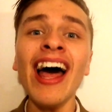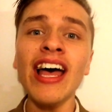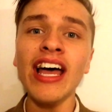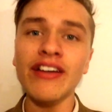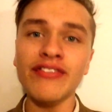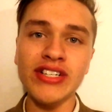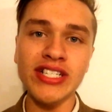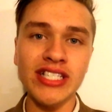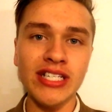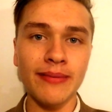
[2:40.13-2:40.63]

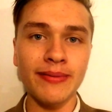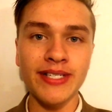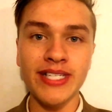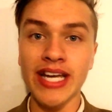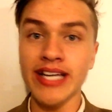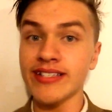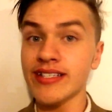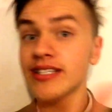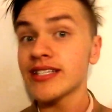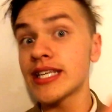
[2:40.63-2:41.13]
Every step he
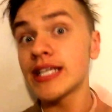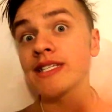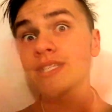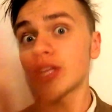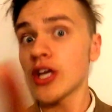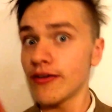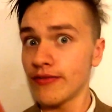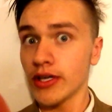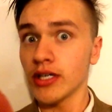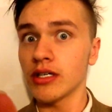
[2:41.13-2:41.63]
takes, because he's
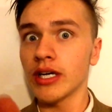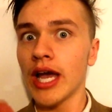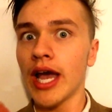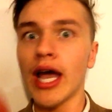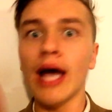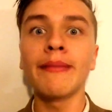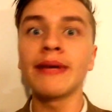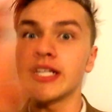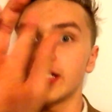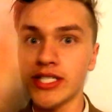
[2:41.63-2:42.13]
so fucking
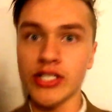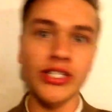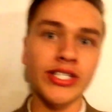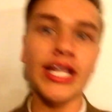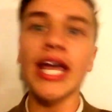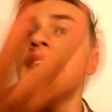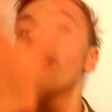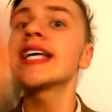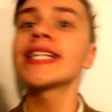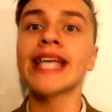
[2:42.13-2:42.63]
gay. I mean,
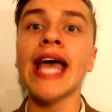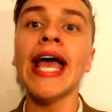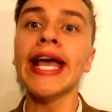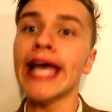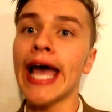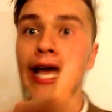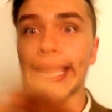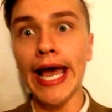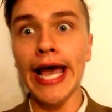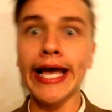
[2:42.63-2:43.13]
seriously, he is gay,
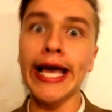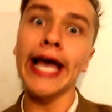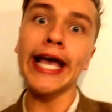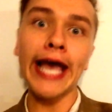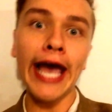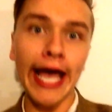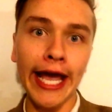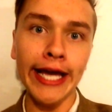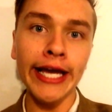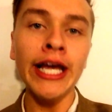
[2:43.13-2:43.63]
gay, gay, gay,
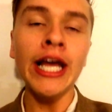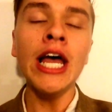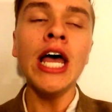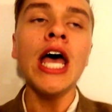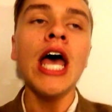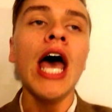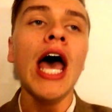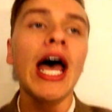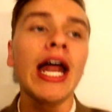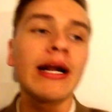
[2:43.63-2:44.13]
gay.
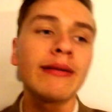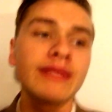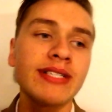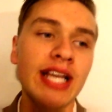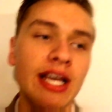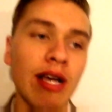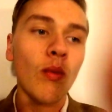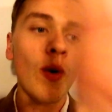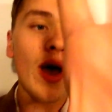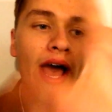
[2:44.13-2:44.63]
And I'm just
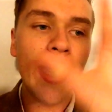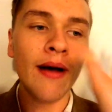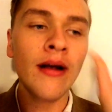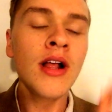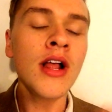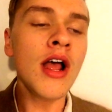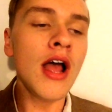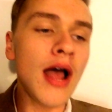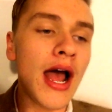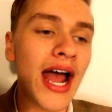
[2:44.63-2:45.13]
wow.
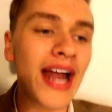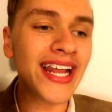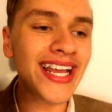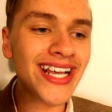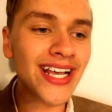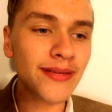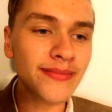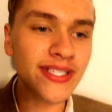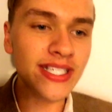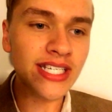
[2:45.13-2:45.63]
And he
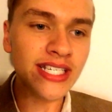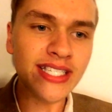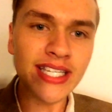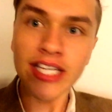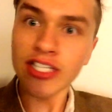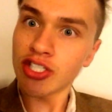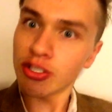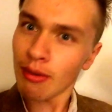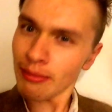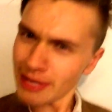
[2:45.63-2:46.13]
comes in, he's
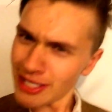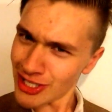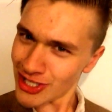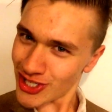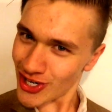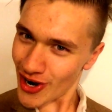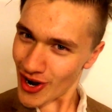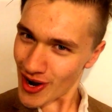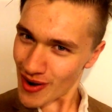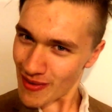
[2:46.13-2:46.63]
like, do you want me to
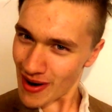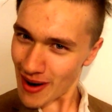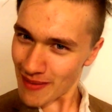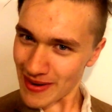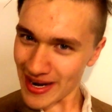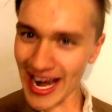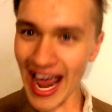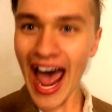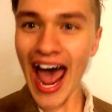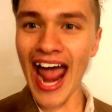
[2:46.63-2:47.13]
show you where I've
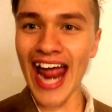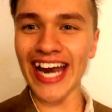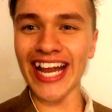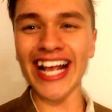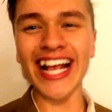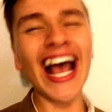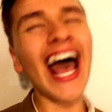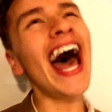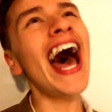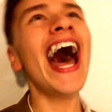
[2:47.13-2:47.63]
been
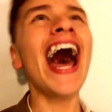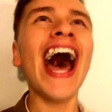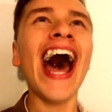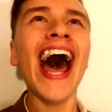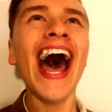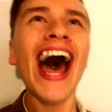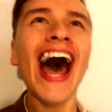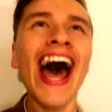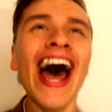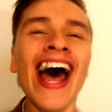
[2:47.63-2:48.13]
hiding?
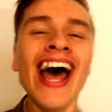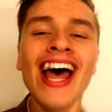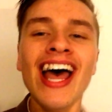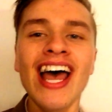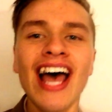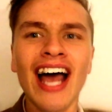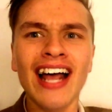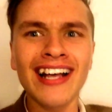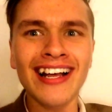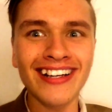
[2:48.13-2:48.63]

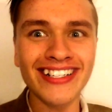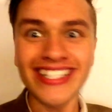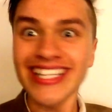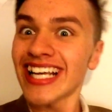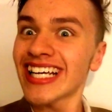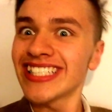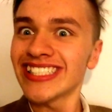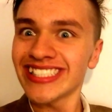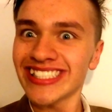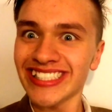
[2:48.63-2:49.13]
And Gaga's
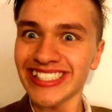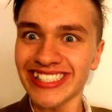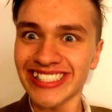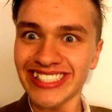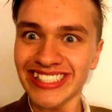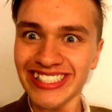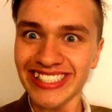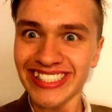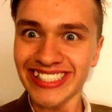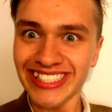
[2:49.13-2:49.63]
like, no,
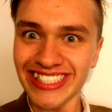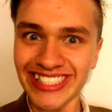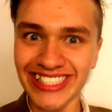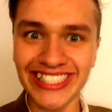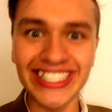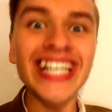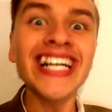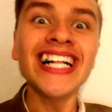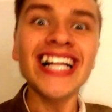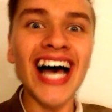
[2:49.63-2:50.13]
no,
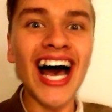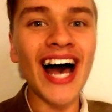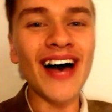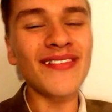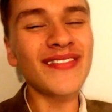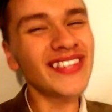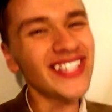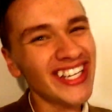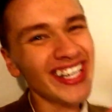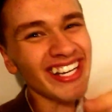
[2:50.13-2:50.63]
no.
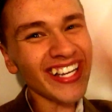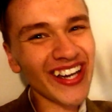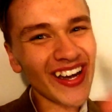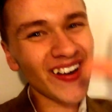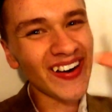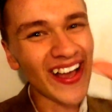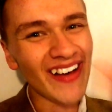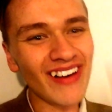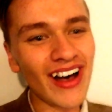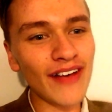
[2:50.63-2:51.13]
You can
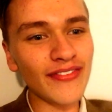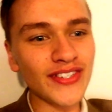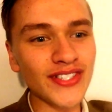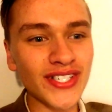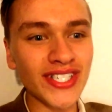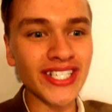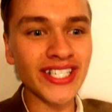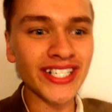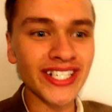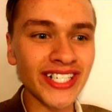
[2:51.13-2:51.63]
go now,
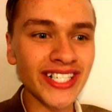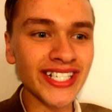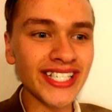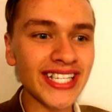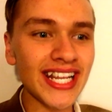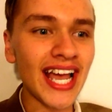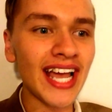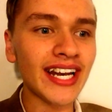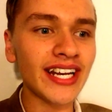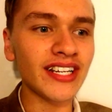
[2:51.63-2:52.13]

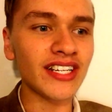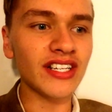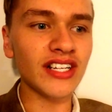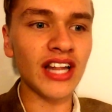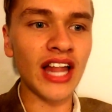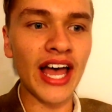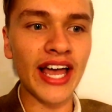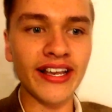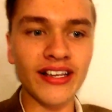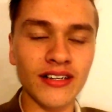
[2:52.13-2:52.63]
officers. And,
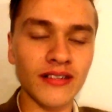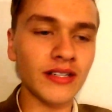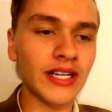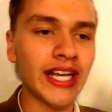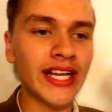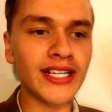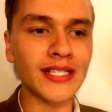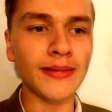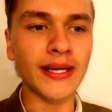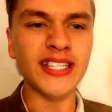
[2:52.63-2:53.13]
like,
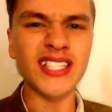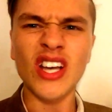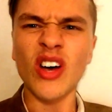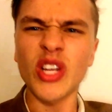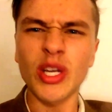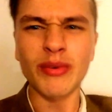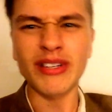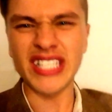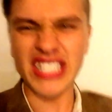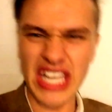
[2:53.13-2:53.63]
he explains, oh,
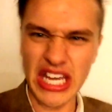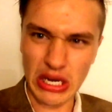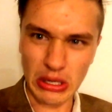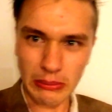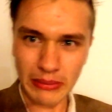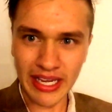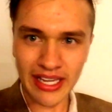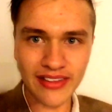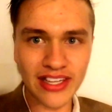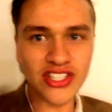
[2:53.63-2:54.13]
you want to kill
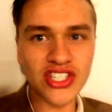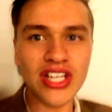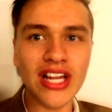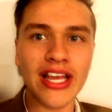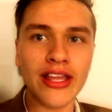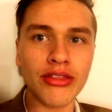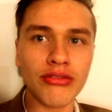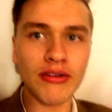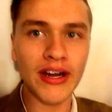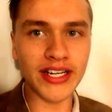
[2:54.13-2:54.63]
me? And then she,
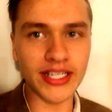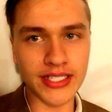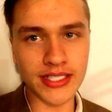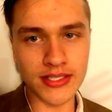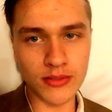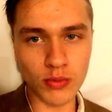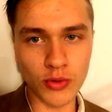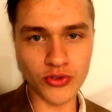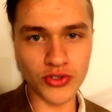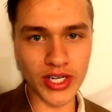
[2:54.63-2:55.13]
like,
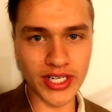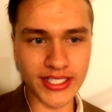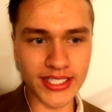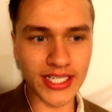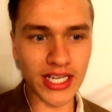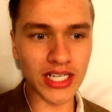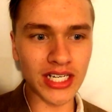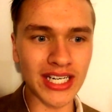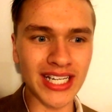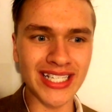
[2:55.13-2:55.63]
threatens Will Drake's
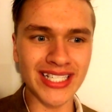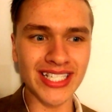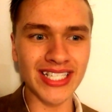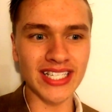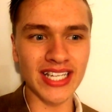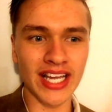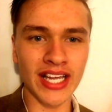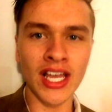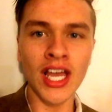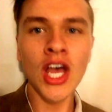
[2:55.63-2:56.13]
son, and he's
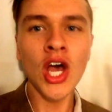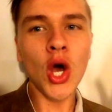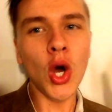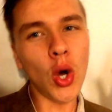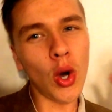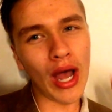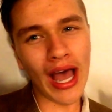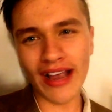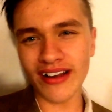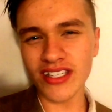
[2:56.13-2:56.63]
just, like,
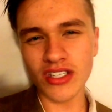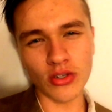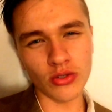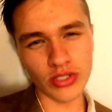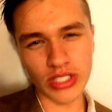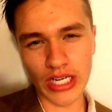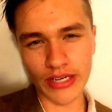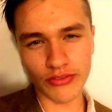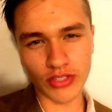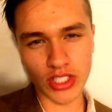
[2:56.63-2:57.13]
acting all
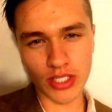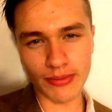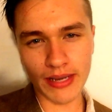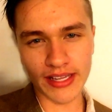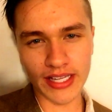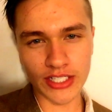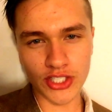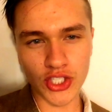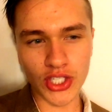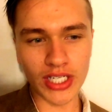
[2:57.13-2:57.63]
diva-ish
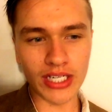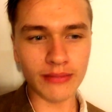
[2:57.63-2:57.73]
about that shit.